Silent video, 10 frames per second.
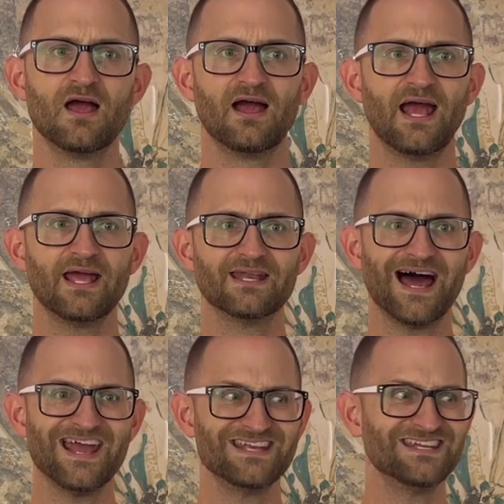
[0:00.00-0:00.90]
And
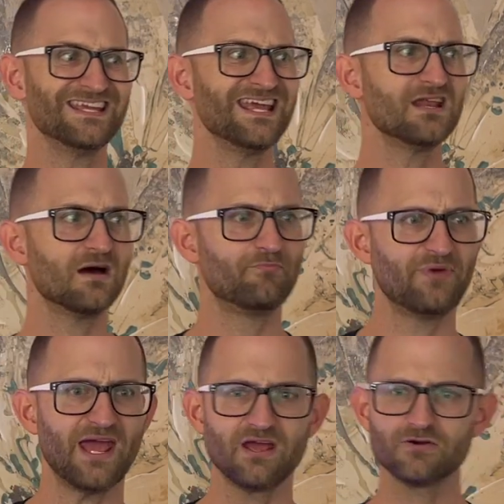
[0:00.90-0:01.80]
I need a
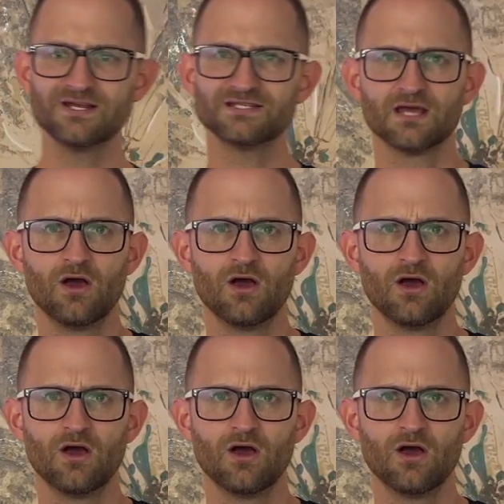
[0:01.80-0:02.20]
parent